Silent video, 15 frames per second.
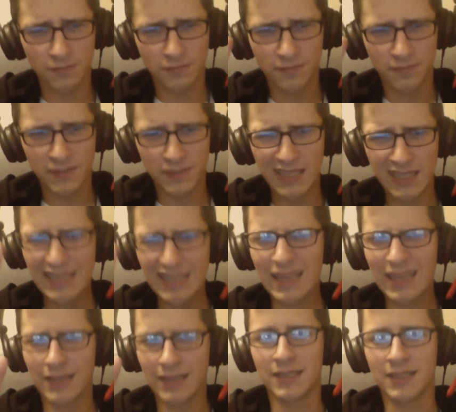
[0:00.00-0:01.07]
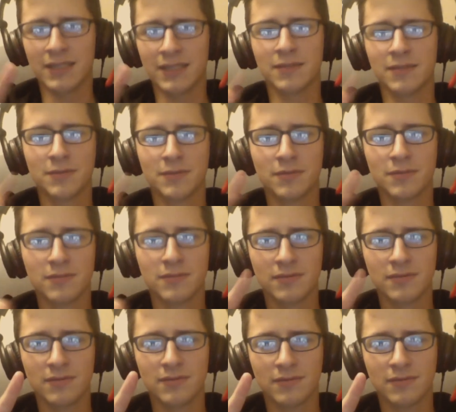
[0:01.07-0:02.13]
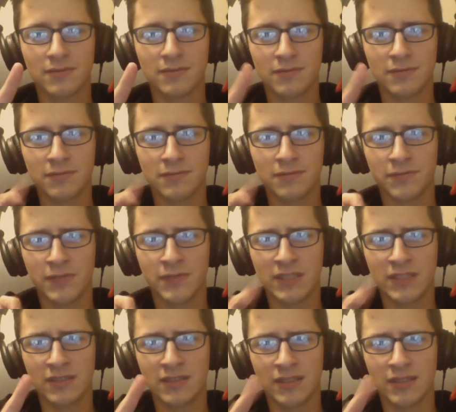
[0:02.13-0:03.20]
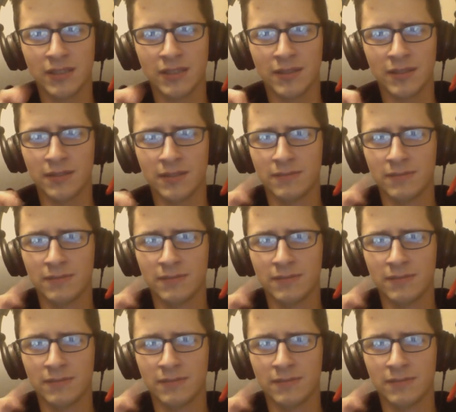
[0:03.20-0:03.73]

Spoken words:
vanilla, vanilla-ish.